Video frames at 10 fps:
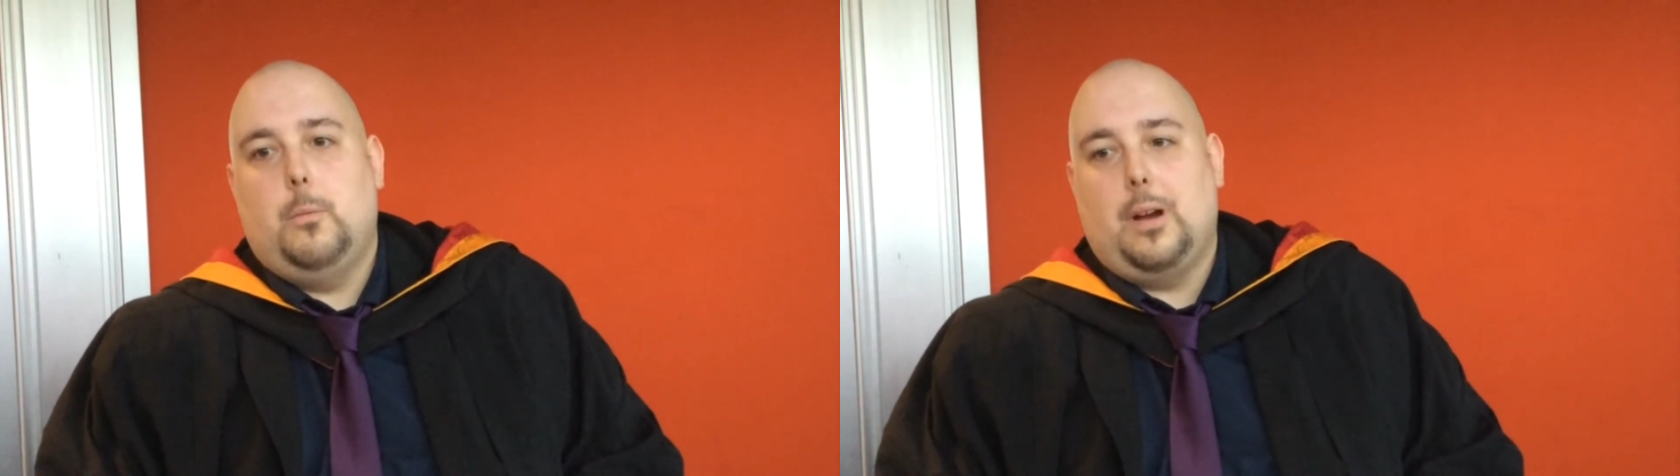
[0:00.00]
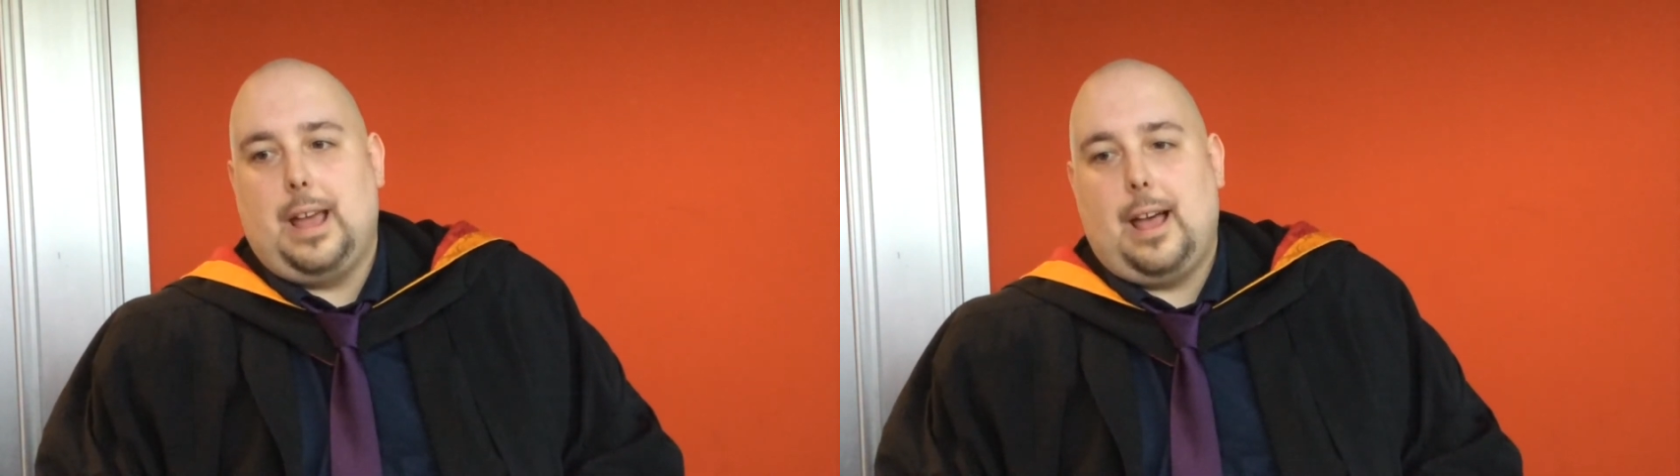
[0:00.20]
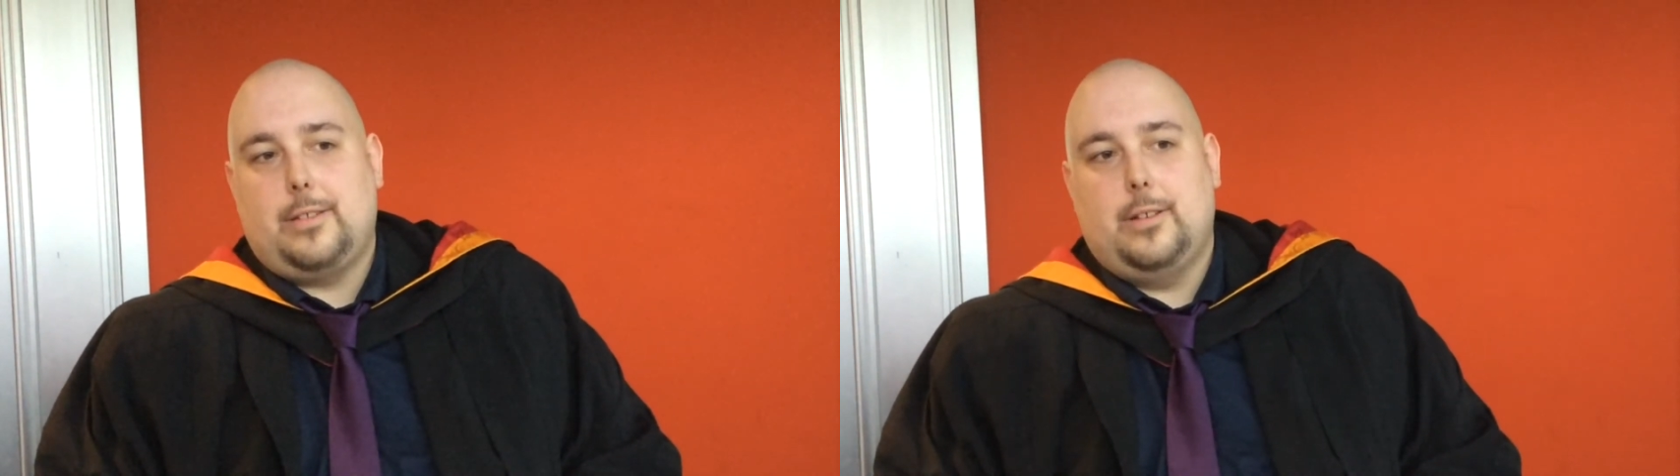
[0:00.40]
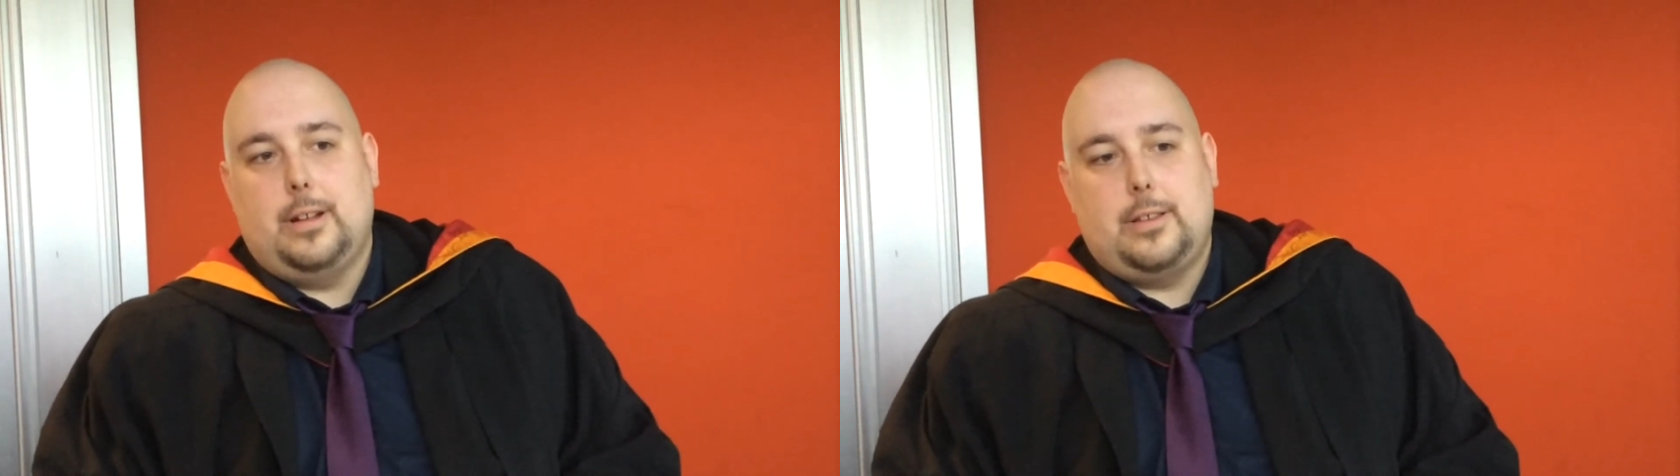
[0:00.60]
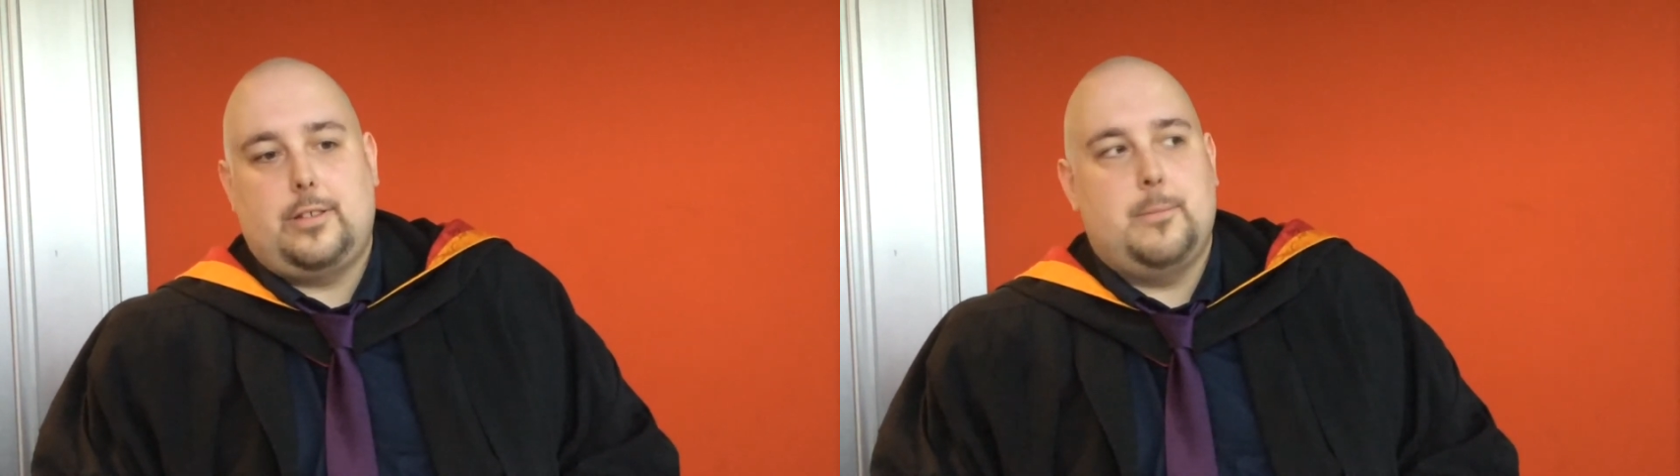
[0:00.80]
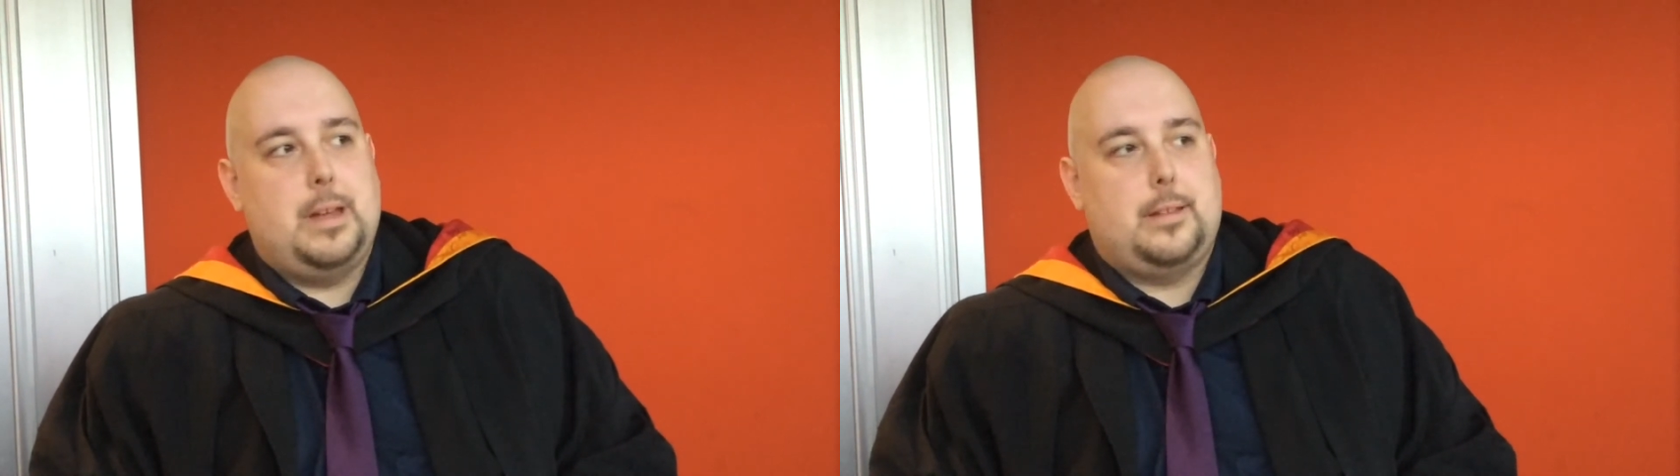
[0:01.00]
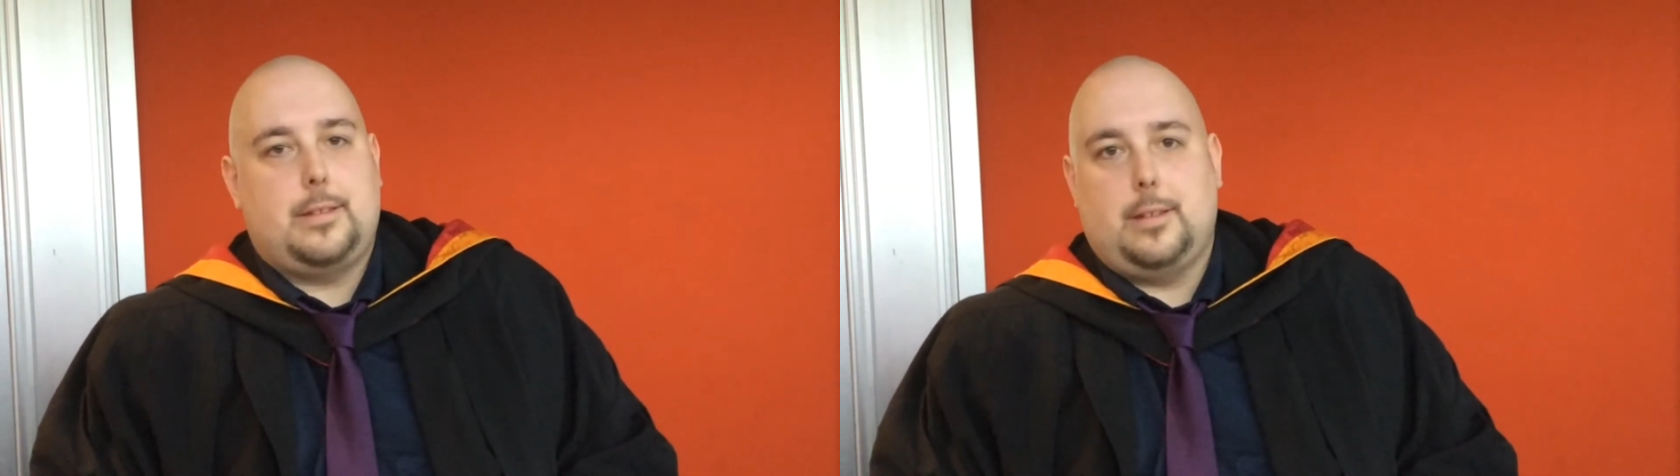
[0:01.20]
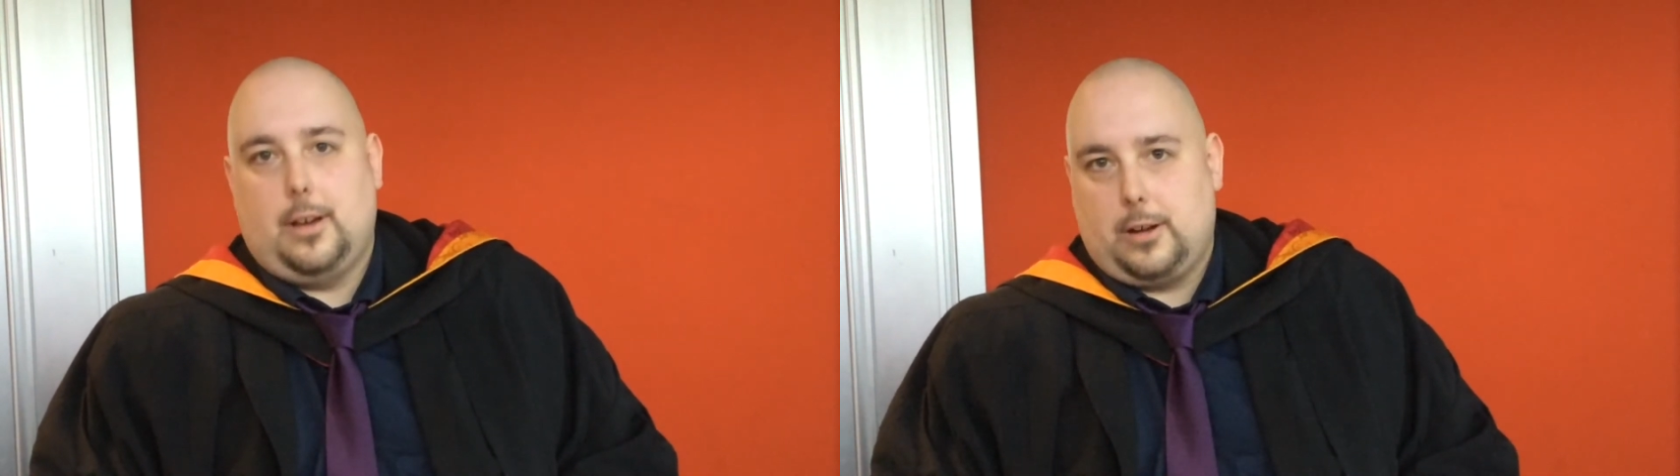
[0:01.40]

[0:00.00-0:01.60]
what it has done is cement